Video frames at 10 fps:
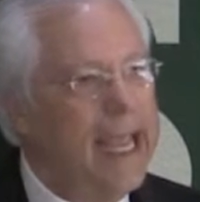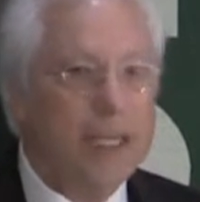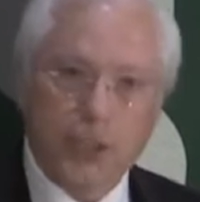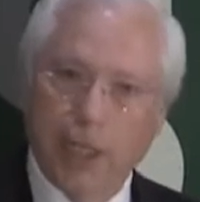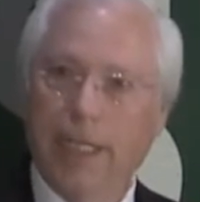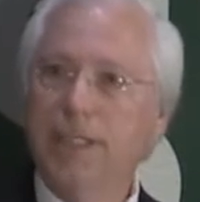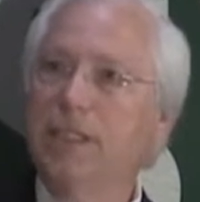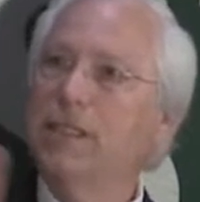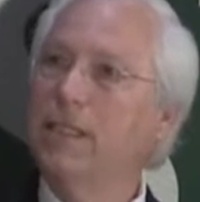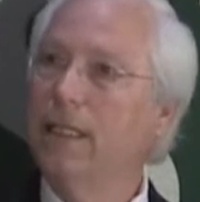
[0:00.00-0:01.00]
it
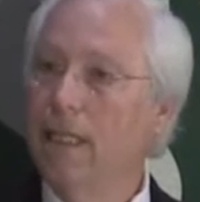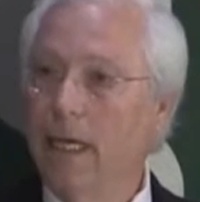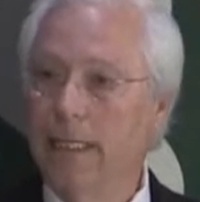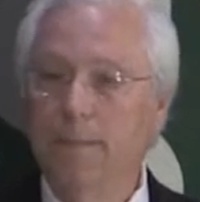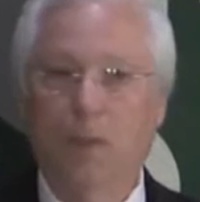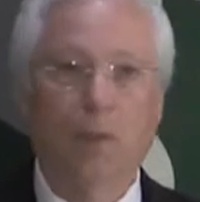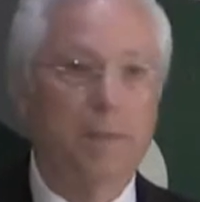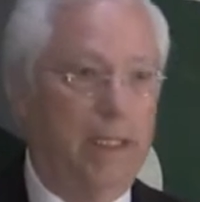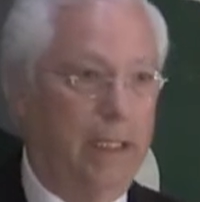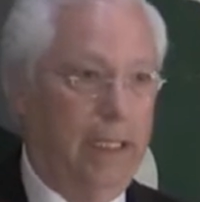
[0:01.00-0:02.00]
changes the
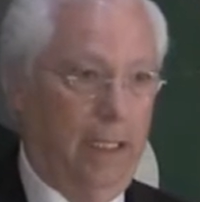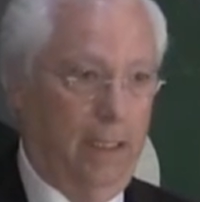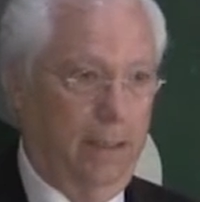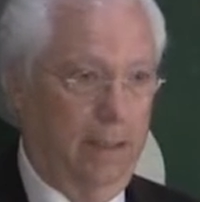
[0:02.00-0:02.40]
unemployment needle.